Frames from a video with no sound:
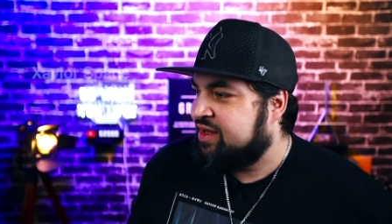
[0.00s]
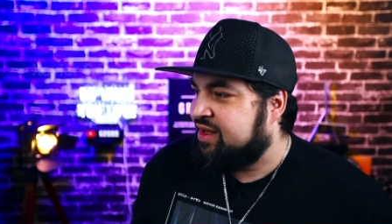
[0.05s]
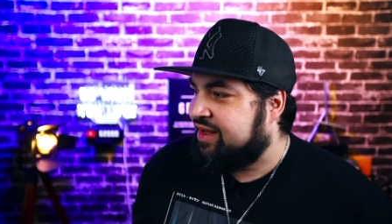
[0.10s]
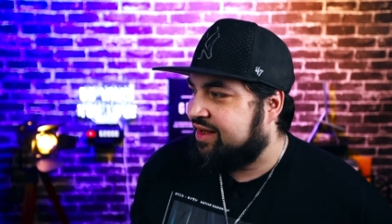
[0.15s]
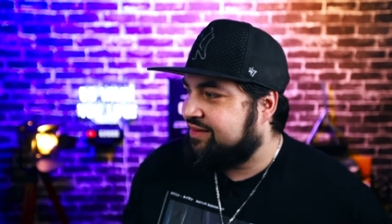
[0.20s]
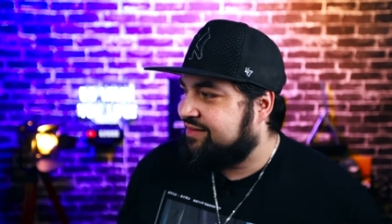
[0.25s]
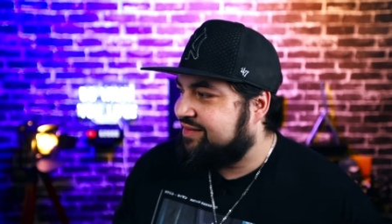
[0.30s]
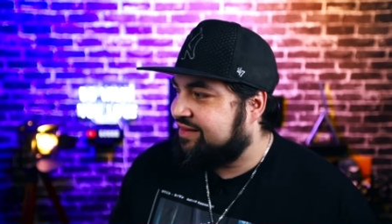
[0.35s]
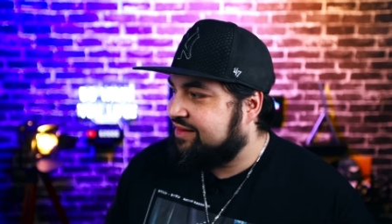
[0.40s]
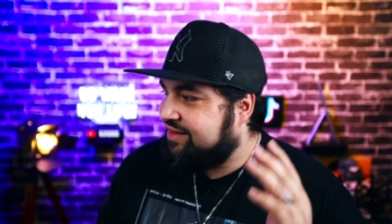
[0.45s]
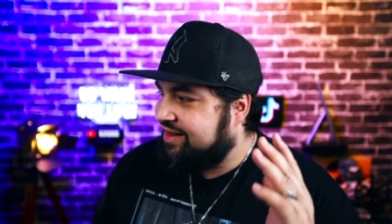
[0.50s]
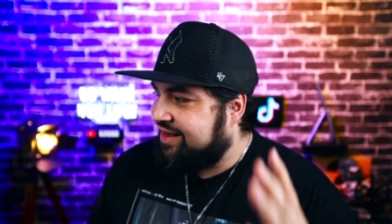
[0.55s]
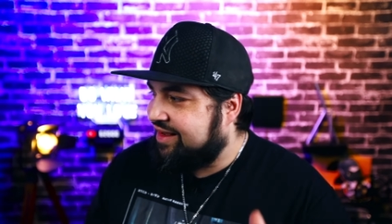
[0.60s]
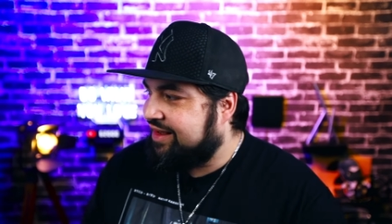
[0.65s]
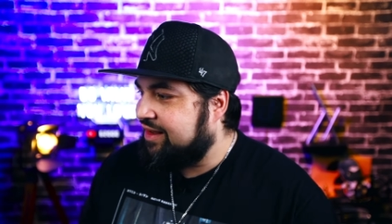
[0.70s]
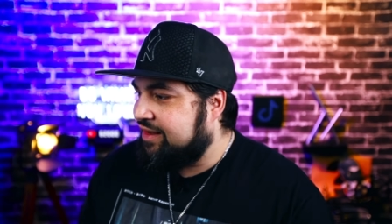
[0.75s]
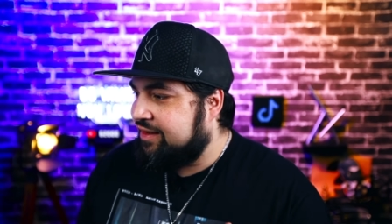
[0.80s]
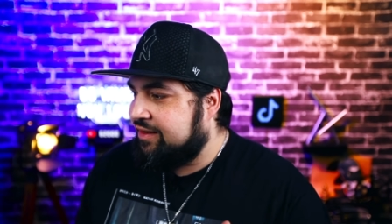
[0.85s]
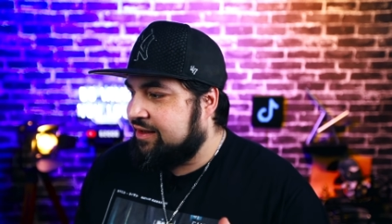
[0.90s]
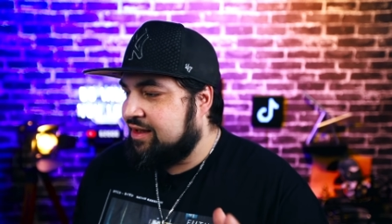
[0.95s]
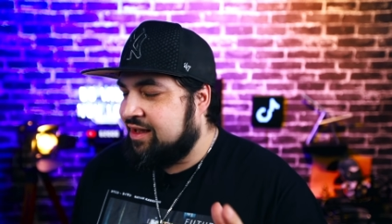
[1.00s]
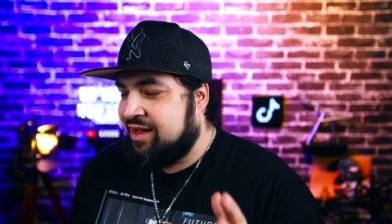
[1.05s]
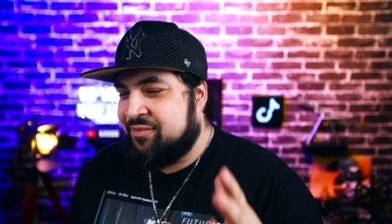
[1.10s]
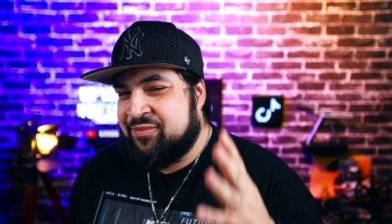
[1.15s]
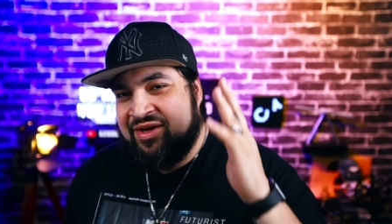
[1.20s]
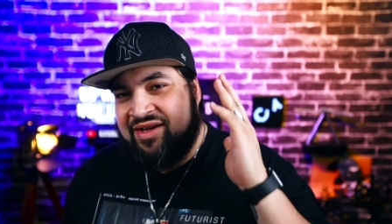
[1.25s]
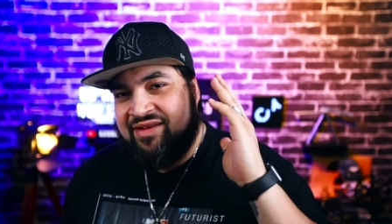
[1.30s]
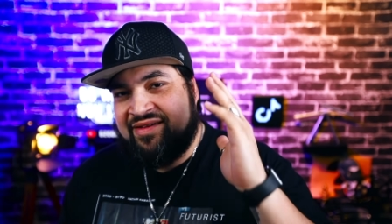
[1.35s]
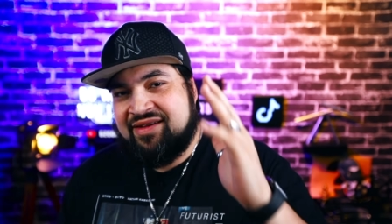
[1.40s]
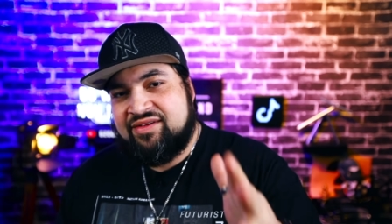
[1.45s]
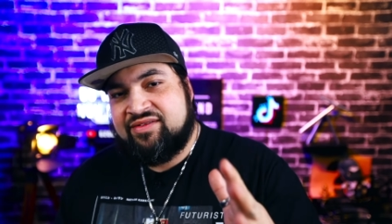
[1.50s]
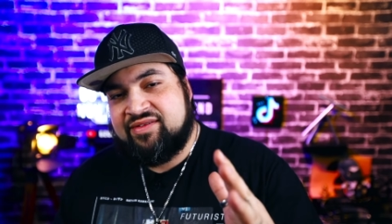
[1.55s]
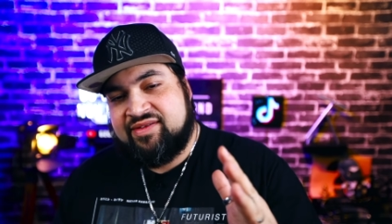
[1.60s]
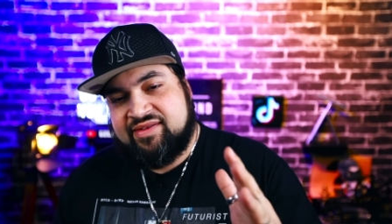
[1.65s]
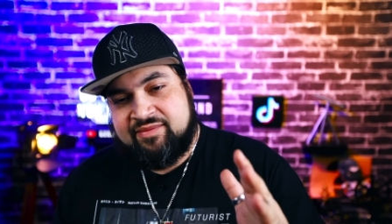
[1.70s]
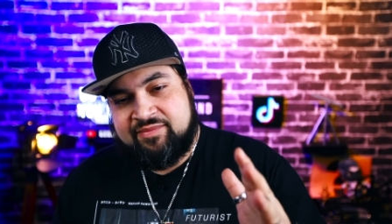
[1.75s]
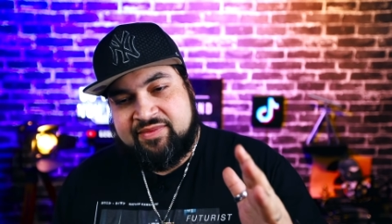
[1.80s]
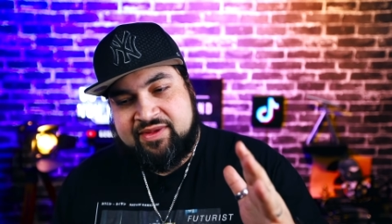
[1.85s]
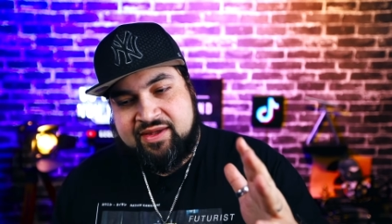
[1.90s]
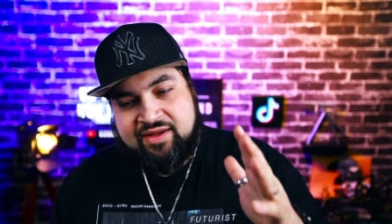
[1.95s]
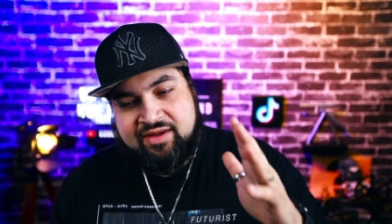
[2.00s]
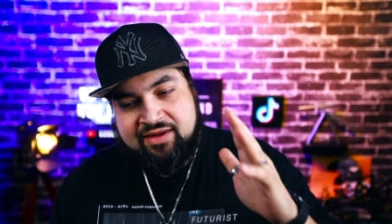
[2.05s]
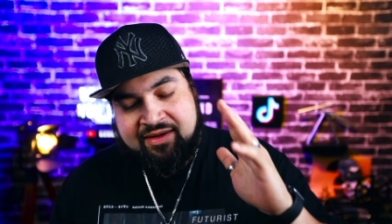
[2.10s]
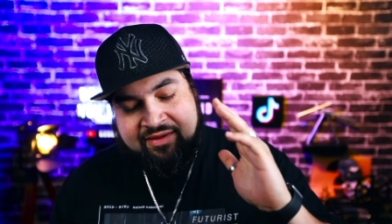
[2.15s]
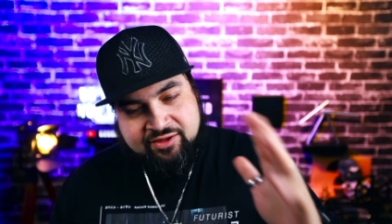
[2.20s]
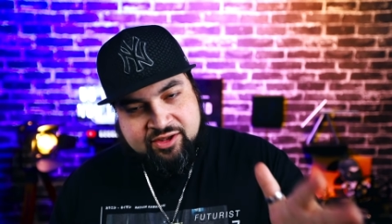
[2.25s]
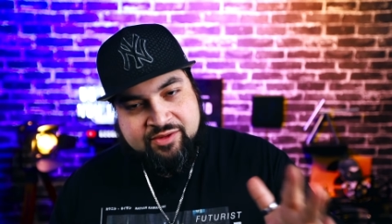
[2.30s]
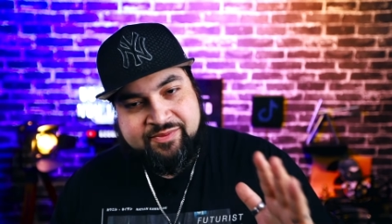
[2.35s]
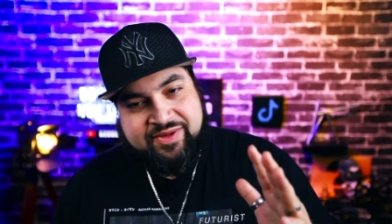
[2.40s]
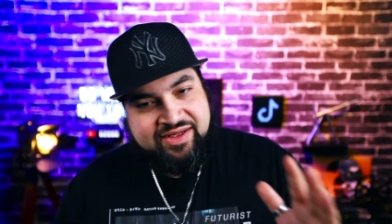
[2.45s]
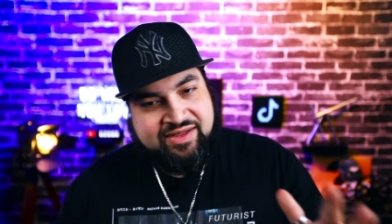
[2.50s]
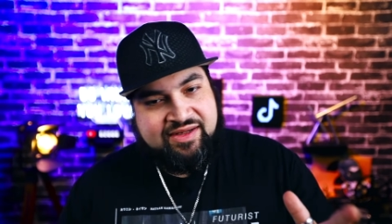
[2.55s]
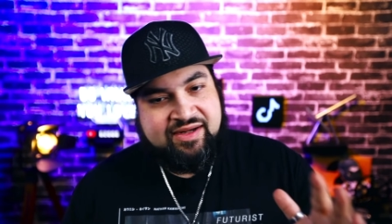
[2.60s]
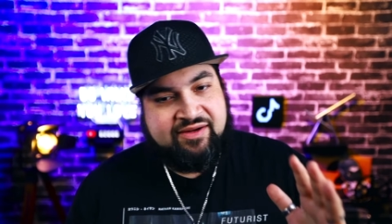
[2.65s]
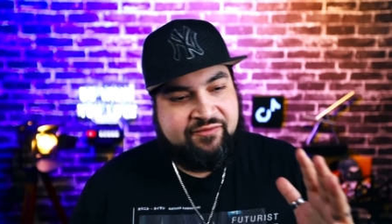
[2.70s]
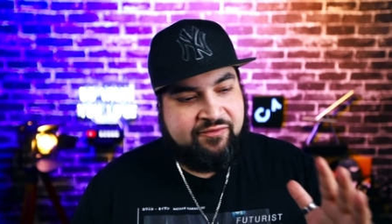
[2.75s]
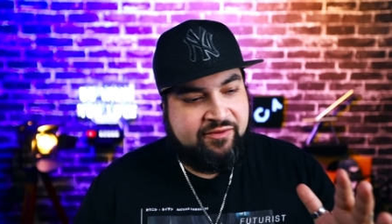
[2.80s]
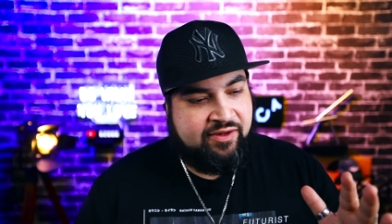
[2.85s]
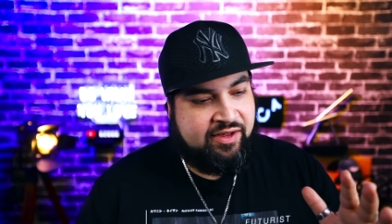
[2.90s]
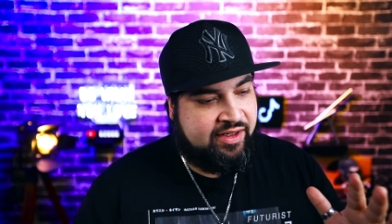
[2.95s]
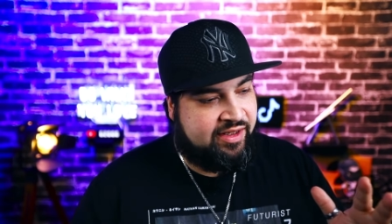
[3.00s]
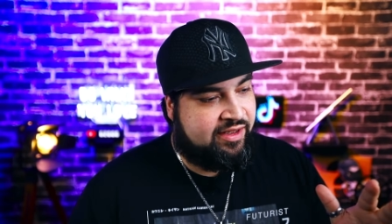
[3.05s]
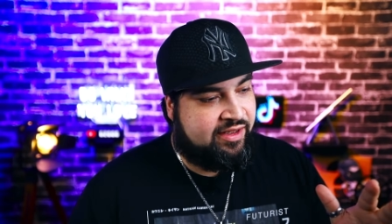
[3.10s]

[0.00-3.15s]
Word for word: and today I'm gonna teach you something a little bit different